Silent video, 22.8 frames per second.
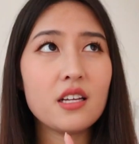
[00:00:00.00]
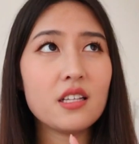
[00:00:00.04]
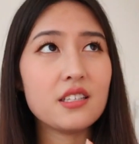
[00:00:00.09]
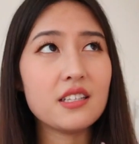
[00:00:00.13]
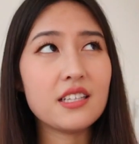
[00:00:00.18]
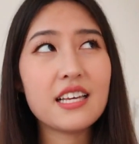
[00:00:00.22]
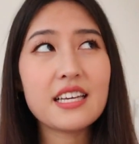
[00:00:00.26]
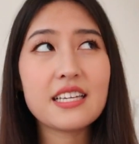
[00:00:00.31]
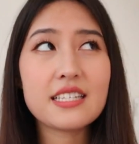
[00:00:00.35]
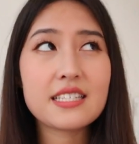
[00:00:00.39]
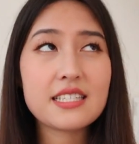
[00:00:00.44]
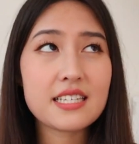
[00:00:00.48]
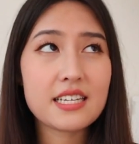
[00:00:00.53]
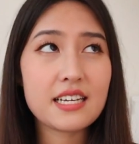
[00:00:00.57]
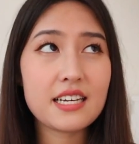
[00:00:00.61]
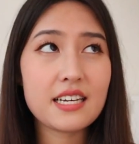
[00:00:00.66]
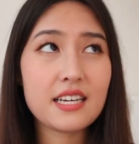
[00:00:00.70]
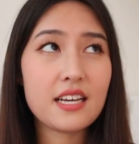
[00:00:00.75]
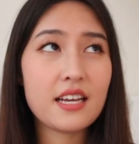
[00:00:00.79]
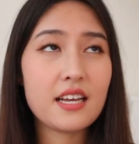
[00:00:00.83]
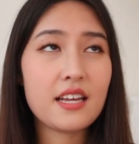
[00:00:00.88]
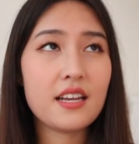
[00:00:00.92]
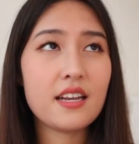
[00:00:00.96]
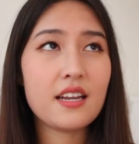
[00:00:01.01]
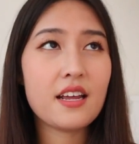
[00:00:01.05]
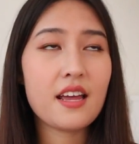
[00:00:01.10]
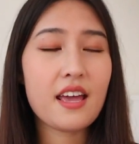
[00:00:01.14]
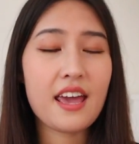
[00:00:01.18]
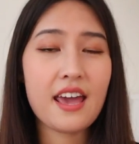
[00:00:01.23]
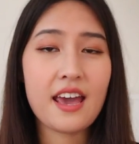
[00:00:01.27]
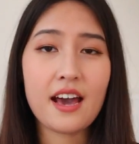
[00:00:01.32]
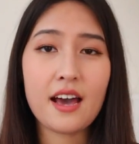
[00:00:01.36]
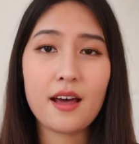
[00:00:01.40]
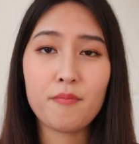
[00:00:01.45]

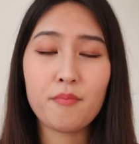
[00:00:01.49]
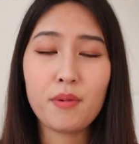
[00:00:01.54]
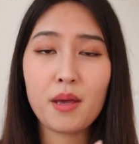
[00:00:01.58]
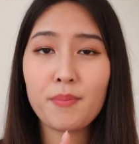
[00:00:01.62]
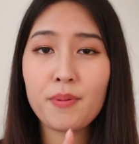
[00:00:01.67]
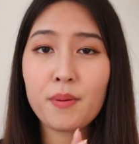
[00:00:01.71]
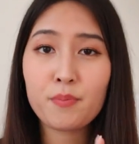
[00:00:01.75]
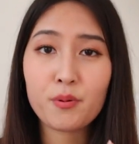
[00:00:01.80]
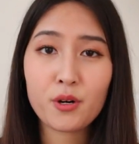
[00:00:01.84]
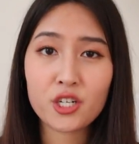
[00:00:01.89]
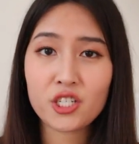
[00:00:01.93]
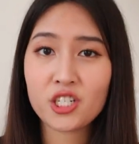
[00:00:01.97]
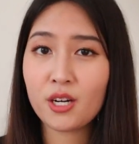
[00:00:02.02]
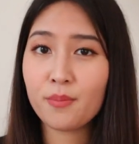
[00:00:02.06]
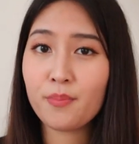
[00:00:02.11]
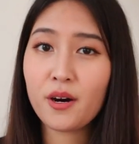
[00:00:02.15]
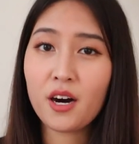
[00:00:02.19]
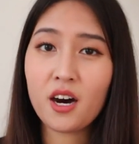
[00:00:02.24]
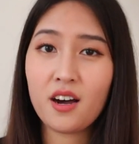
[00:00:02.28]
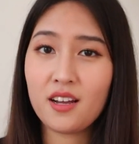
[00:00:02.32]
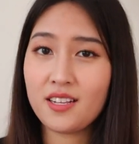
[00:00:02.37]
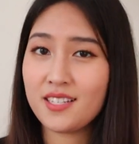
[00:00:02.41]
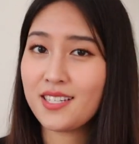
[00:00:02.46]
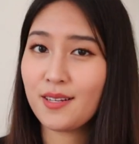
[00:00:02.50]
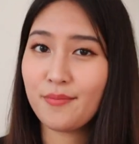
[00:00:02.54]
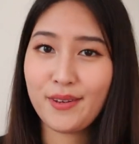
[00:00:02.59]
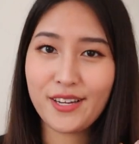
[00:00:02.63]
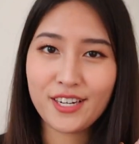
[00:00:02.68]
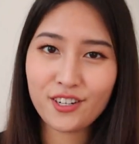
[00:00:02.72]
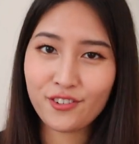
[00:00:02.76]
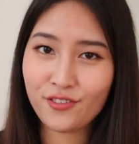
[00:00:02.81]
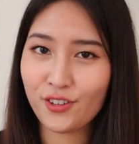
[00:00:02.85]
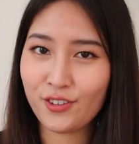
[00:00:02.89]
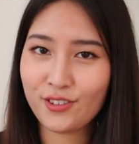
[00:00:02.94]
LinkedIn, and maybe brush up on some
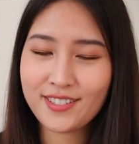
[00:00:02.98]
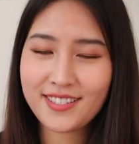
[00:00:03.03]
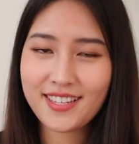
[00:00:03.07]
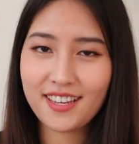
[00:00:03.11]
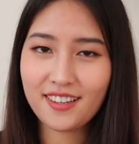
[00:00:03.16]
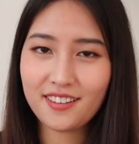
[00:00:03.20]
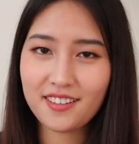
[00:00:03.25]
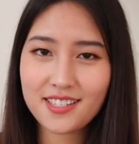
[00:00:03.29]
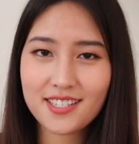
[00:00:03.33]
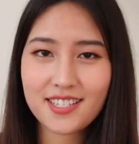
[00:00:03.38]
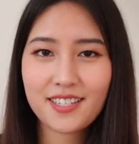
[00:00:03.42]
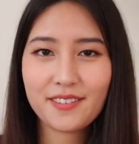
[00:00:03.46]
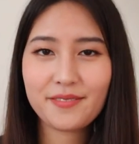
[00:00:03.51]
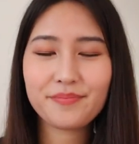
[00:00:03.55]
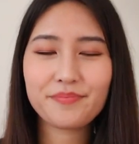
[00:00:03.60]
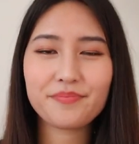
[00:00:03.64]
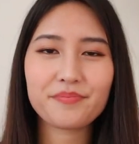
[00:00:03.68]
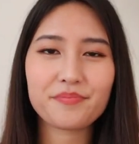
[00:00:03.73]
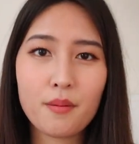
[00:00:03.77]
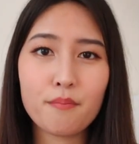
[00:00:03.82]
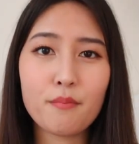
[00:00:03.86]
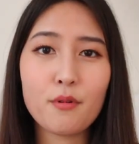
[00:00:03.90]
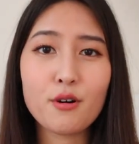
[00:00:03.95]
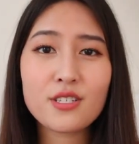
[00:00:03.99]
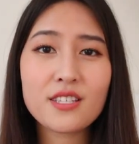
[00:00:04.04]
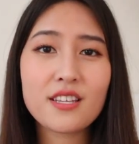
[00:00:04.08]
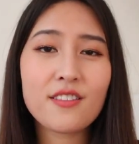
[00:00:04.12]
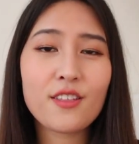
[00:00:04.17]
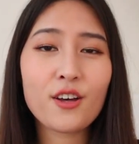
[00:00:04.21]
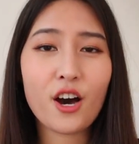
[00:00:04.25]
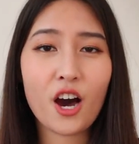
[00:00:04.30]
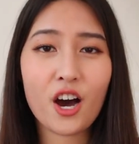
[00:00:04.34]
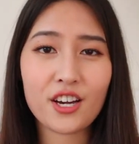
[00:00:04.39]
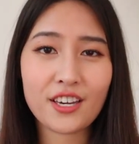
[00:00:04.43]
interview skills. Most of
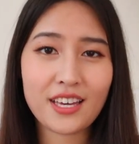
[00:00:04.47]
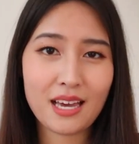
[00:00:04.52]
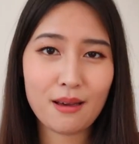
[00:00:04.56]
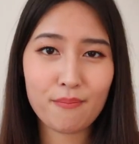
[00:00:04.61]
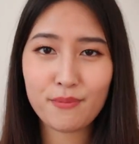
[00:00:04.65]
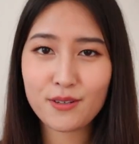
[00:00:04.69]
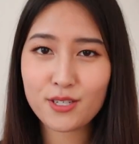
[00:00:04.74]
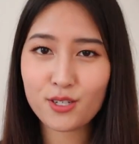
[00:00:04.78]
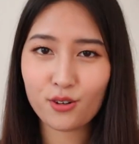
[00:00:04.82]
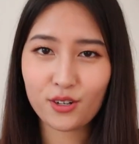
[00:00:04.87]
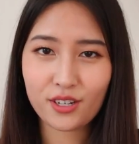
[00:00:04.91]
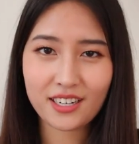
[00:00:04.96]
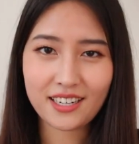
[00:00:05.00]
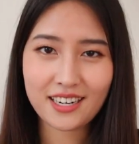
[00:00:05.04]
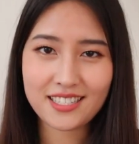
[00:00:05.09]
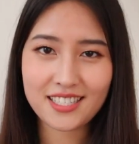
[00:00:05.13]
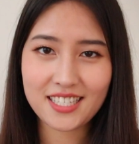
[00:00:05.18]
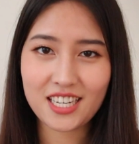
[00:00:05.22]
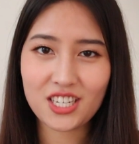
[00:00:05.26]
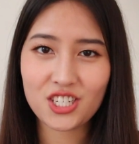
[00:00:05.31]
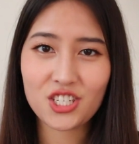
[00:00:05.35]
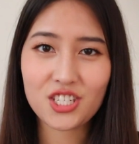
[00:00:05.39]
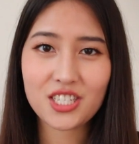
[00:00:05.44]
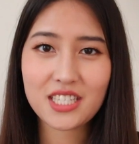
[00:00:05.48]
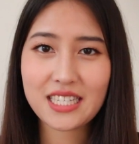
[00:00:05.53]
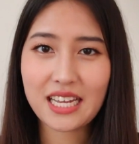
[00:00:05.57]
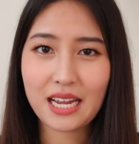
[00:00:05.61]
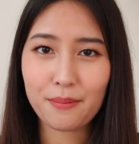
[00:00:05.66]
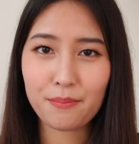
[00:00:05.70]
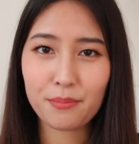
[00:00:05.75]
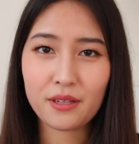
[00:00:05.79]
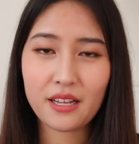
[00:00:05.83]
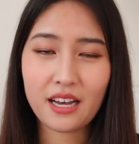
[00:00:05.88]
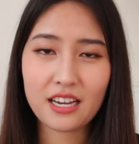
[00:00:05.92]
the on-campus organizations that I
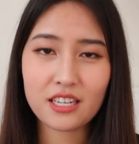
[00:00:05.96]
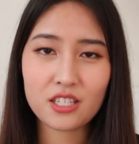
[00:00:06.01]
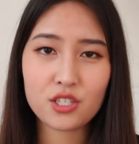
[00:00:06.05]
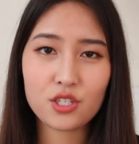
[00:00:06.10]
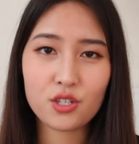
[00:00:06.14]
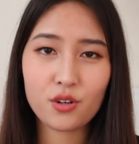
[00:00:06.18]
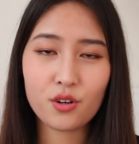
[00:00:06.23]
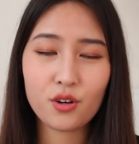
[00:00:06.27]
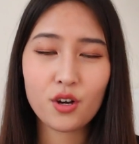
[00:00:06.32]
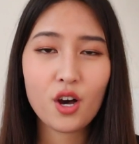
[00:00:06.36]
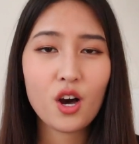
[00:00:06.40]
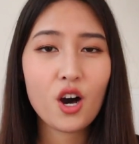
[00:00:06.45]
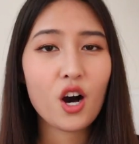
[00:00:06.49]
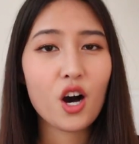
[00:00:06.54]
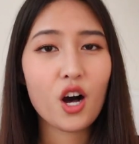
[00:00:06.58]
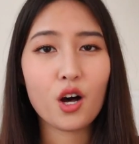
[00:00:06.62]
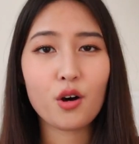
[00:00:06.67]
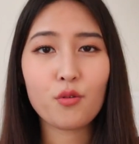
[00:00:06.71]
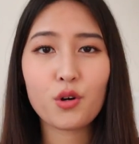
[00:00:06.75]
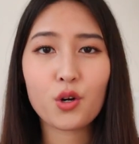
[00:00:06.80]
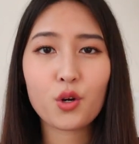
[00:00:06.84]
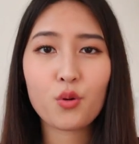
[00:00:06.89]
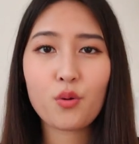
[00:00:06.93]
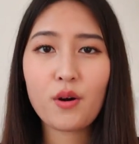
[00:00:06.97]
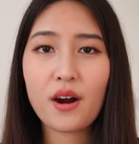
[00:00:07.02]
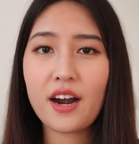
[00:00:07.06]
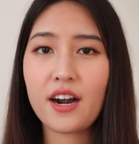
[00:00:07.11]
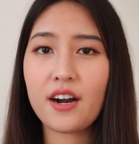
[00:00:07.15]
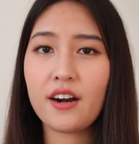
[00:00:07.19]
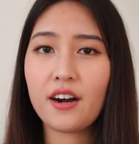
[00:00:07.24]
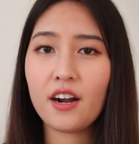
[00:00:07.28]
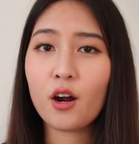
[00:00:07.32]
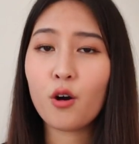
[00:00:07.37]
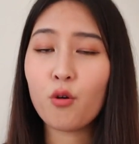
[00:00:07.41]
applied to all
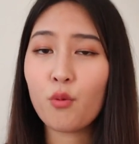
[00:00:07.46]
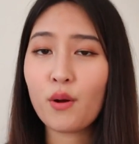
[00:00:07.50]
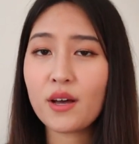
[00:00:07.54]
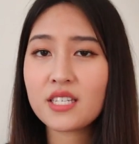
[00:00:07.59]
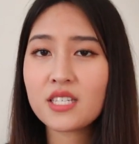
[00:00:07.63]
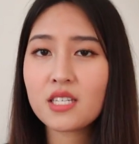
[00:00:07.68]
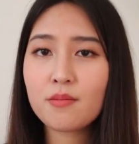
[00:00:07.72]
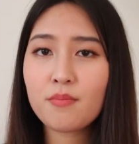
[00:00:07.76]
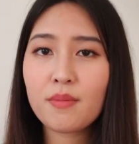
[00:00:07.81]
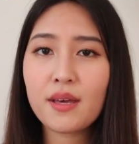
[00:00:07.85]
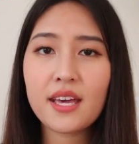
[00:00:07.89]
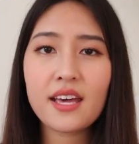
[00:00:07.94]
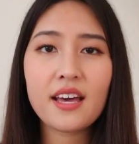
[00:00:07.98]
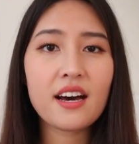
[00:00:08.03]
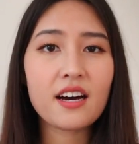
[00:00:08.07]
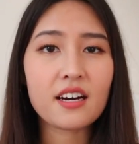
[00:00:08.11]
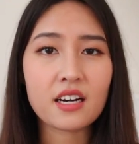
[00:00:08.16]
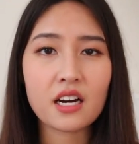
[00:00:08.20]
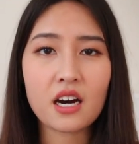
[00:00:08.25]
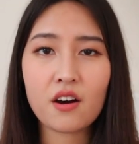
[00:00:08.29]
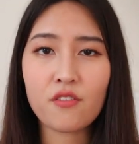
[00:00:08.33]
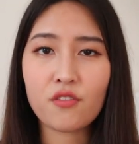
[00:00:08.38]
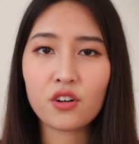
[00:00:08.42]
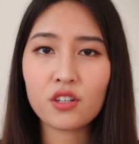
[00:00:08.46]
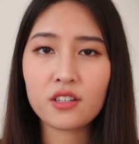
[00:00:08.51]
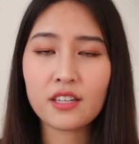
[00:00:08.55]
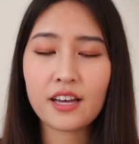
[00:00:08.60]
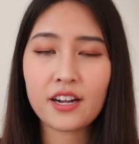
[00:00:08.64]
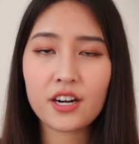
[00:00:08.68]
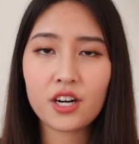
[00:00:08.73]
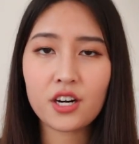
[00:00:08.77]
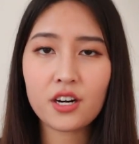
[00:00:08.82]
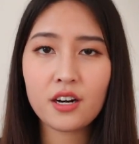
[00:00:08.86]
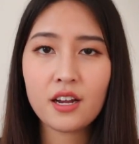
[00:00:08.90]
require a resume, a cover
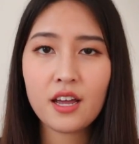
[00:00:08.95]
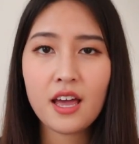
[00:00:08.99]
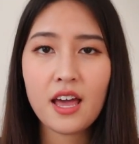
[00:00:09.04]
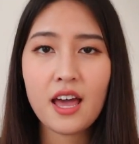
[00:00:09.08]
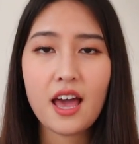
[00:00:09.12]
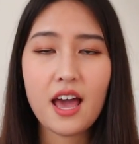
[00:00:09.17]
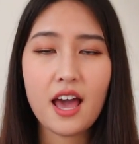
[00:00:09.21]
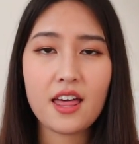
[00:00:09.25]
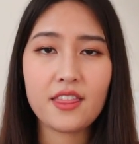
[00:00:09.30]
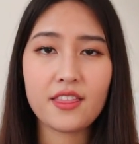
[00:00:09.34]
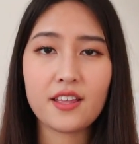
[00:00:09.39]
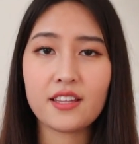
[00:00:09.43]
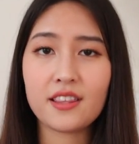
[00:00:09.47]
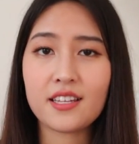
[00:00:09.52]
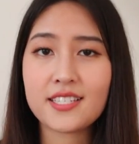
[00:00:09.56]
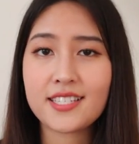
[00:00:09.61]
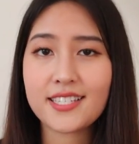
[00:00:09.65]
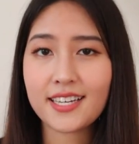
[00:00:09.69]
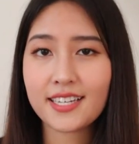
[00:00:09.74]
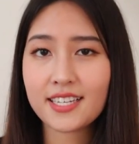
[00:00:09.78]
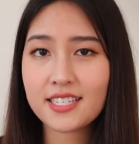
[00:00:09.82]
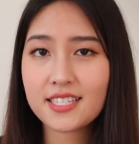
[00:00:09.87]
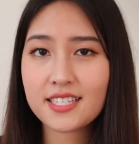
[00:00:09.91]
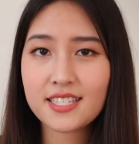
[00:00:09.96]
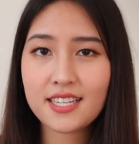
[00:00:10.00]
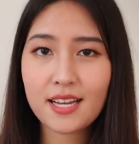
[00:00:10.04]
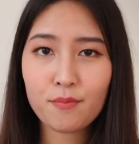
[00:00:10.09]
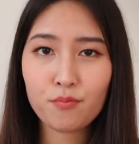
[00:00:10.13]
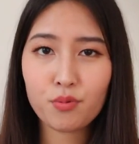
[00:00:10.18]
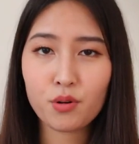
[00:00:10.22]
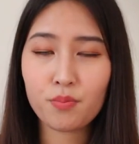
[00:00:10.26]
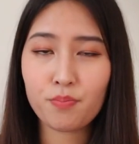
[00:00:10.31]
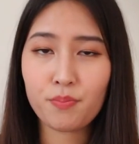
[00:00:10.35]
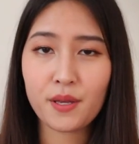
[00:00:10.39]
letter, and then the second
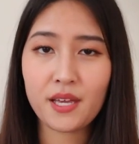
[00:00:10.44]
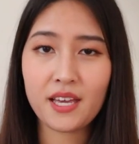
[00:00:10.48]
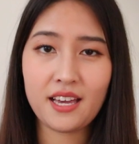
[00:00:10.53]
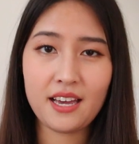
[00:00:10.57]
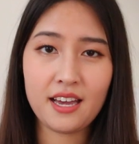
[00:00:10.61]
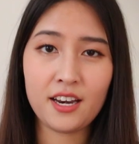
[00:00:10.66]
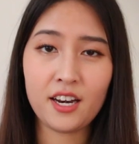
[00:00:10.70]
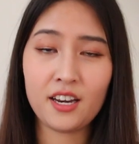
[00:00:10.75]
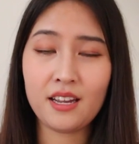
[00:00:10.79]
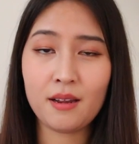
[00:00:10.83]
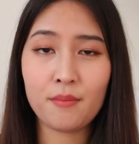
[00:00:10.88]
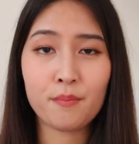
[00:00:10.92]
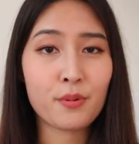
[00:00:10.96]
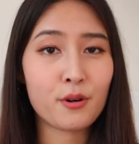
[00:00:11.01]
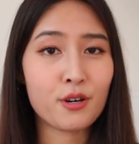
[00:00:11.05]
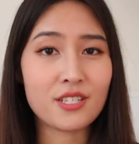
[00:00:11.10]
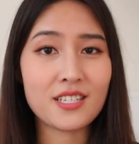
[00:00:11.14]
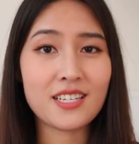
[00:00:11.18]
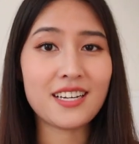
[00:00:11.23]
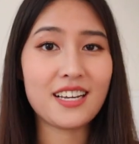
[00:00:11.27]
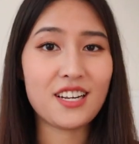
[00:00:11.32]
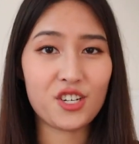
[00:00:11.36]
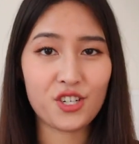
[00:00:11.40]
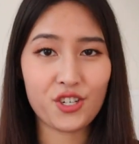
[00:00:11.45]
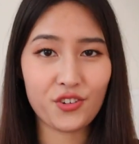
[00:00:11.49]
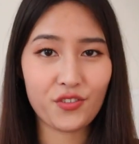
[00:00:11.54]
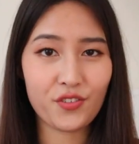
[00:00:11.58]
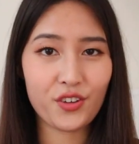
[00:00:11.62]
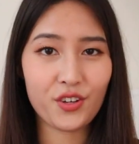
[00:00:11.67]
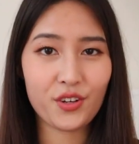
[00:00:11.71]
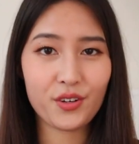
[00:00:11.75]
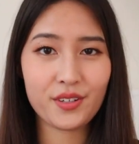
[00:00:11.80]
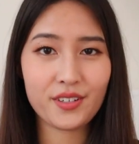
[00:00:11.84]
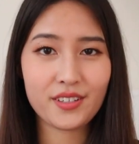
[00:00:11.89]
step would be an in-person
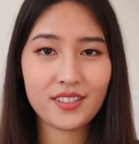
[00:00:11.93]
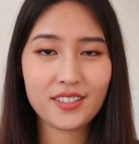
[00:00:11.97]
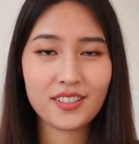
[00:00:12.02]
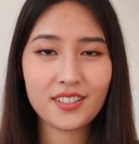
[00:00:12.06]
interview.